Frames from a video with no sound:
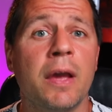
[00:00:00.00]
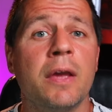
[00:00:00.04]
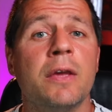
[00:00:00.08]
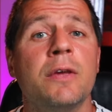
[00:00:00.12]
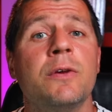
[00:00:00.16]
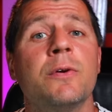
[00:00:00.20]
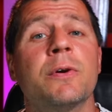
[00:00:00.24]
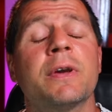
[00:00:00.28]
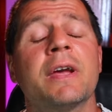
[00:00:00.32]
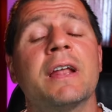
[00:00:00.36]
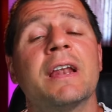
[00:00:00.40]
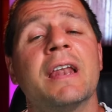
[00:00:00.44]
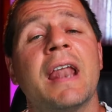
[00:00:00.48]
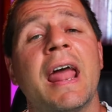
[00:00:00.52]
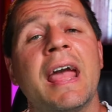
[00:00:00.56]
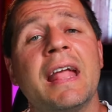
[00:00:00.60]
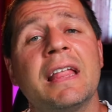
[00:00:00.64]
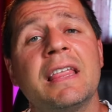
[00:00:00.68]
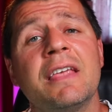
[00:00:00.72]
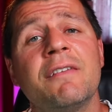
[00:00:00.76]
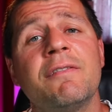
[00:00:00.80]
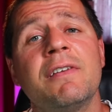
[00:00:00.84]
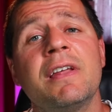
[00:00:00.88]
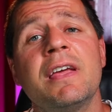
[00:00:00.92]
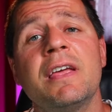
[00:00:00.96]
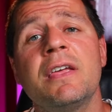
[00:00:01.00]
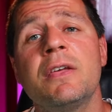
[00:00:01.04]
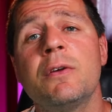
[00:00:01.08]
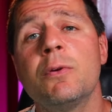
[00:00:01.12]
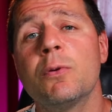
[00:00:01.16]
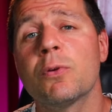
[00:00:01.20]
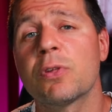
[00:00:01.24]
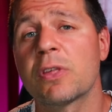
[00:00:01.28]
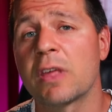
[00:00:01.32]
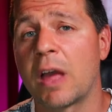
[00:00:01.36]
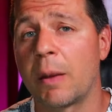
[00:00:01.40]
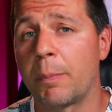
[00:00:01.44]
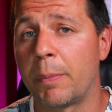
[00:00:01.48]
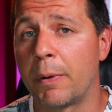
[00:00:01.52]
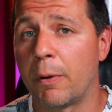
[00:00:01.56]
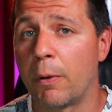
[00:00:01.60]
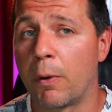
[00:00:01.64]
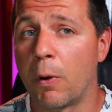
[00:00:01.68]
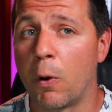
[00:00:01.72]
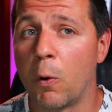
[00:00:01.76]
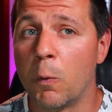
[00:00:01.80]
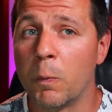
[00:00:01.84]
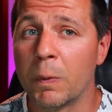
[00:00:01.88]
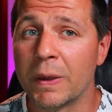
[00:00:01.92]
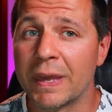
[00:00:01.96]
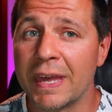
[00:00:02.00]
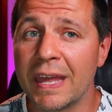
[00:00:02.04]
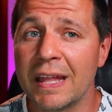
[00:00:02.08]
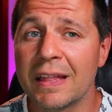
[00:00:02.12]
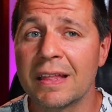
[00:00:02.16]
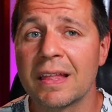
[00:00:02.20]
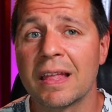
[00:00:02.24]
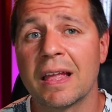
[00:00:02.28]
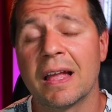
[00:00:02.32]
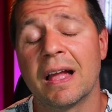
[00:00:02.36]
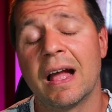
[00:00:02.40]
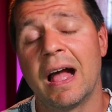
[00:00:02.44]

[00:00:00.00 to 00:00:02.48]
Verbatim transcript: you can natively use Apple HomeKit,